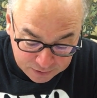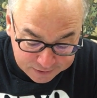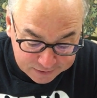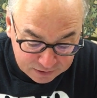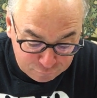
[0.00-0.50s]

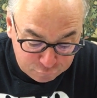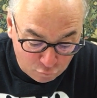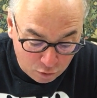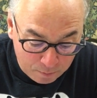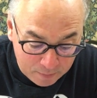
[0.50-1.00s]
uh,
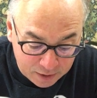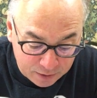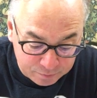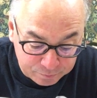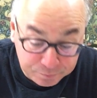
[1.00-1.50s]
from
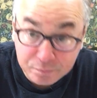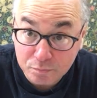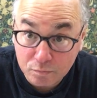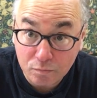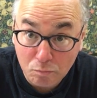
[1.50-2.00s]
um,
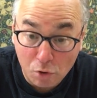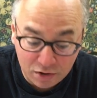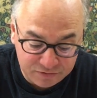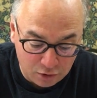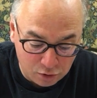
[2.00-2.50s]

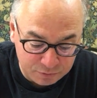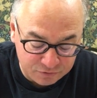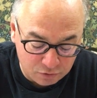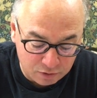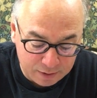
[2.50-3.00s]
Martin
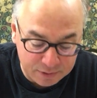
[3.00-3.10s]
Armstrong.